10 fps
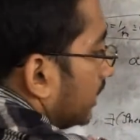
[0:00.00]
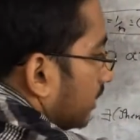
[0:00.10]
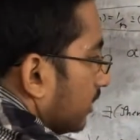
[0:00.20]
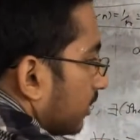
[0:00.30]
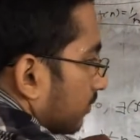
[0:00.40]

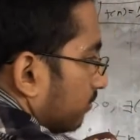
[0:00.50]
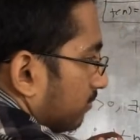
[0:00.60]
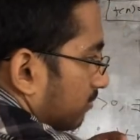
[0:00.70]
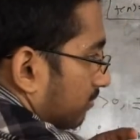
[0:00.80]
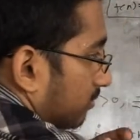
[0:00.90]
that
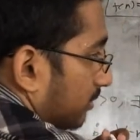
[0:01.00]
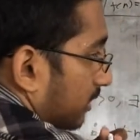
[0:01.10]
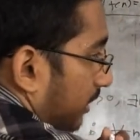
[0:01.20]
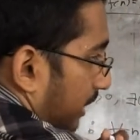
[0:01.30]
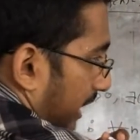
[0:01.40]

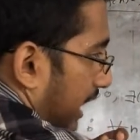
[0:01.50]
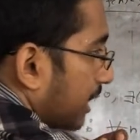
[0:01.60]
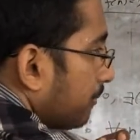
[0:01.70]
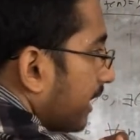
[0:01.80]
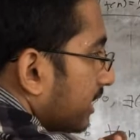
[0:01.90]

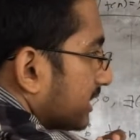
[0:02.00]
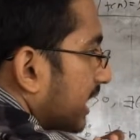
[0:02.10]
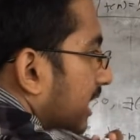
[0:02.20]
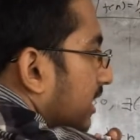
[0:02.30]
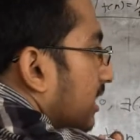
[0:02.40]
n minus
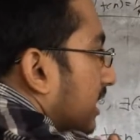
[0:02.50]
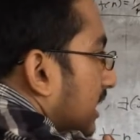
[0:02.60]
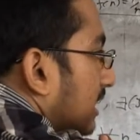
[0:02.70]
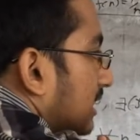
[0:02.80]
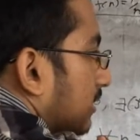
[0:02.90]
l
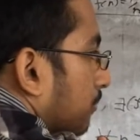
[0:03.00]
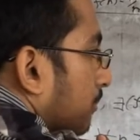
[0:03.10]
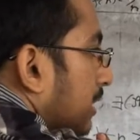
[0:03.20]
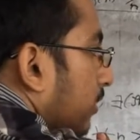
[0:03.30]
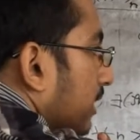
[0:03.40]
is
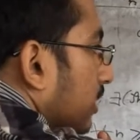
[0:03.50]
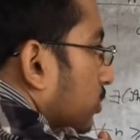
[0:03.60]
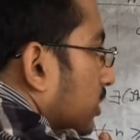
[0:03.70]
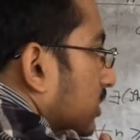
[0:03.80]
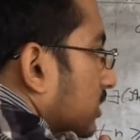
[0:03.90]
belonging
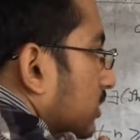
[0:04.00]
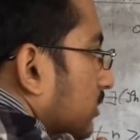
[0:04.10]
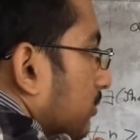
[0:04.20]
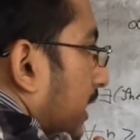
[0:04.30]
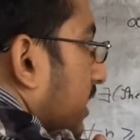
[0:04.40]
to
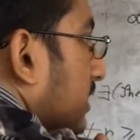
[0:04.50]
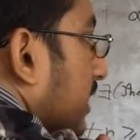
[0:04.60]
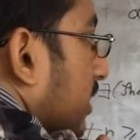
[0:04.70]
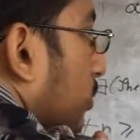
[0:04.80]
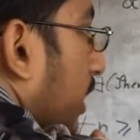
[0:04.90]
this
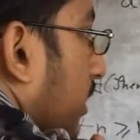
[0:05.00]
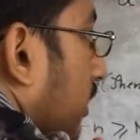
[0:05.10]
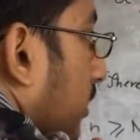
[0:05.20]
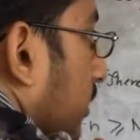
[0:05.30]
minus a to l.